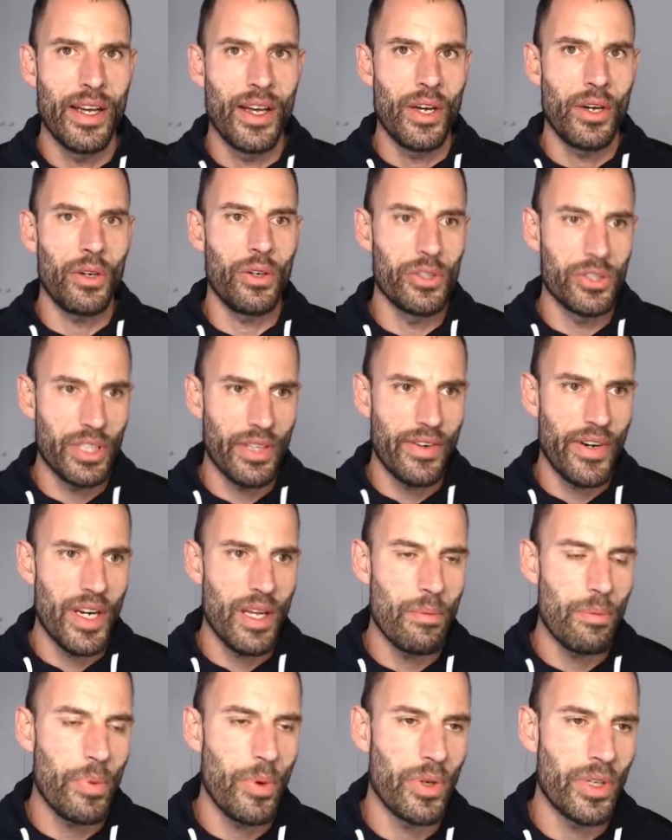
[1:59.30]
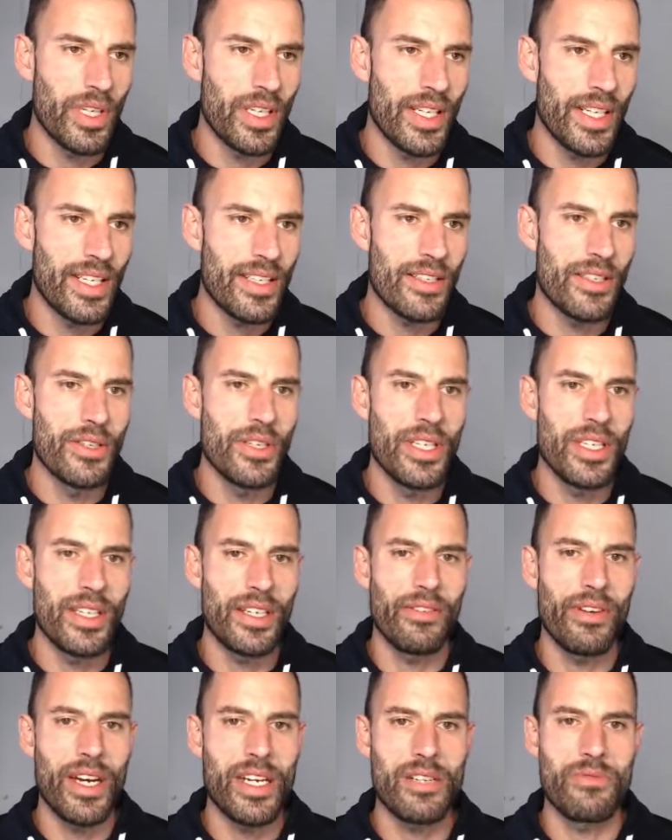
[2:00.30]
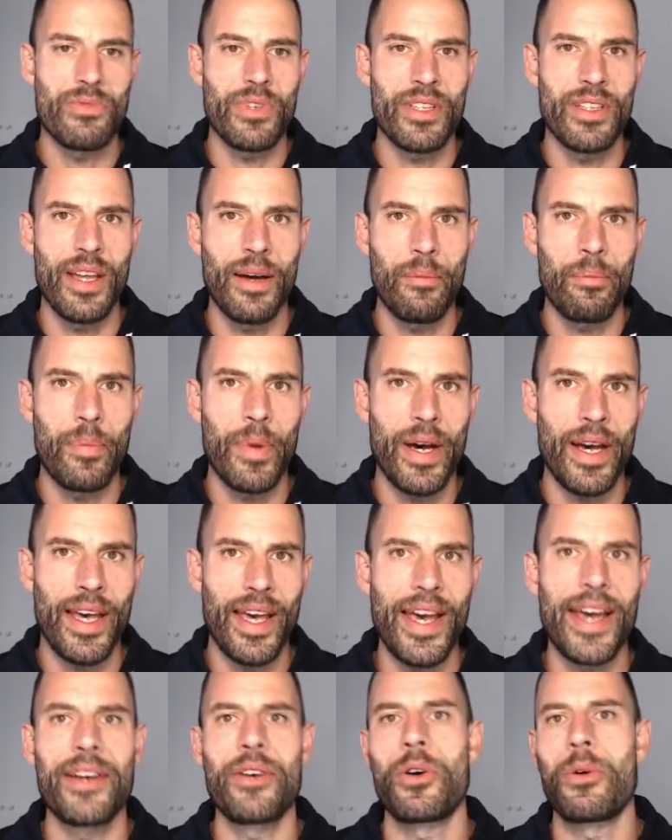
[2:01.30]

Also very importantly is good integration with NumPy and or